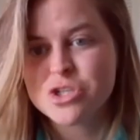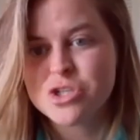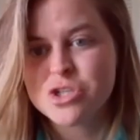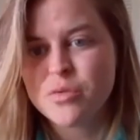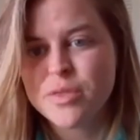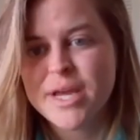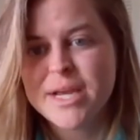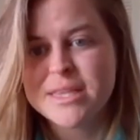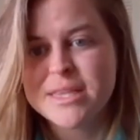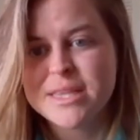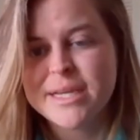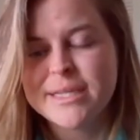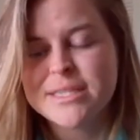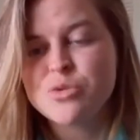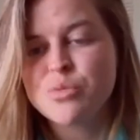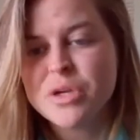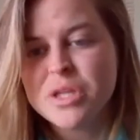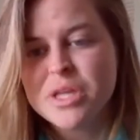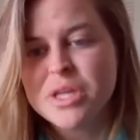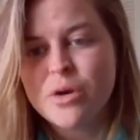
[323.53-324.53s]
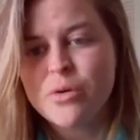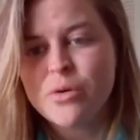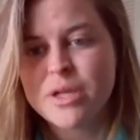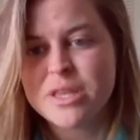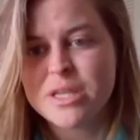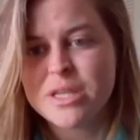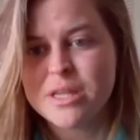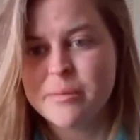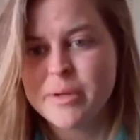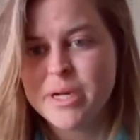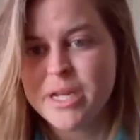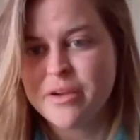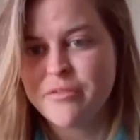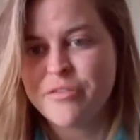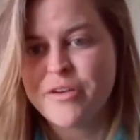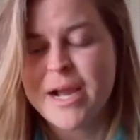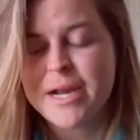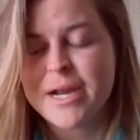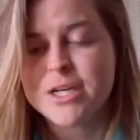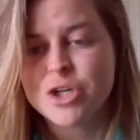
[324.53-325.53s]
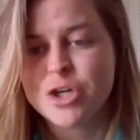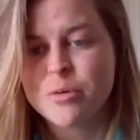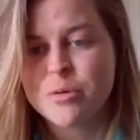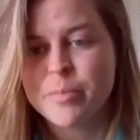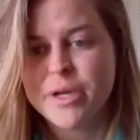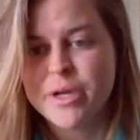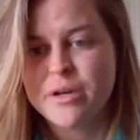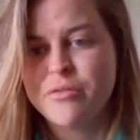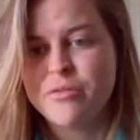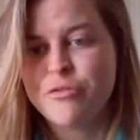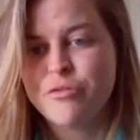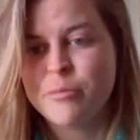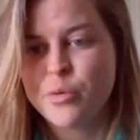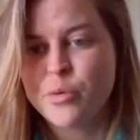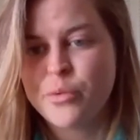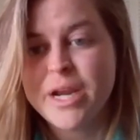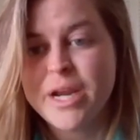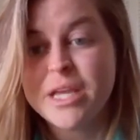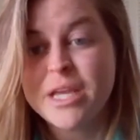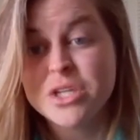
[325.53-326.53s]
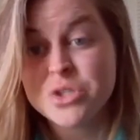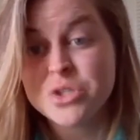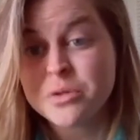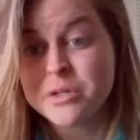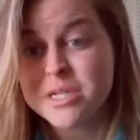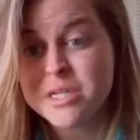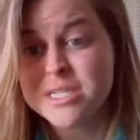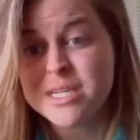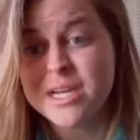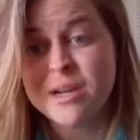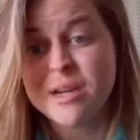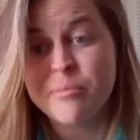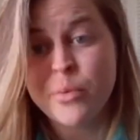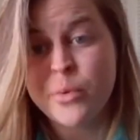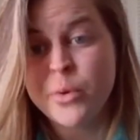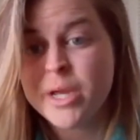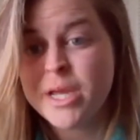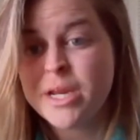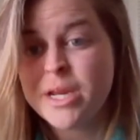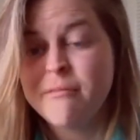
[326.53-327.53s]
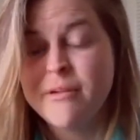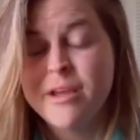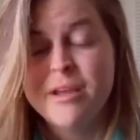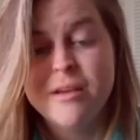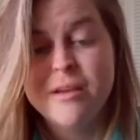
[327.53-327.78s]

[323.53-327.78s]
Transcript: So that that's really only the limiting factor. But from a regulatory standpoint,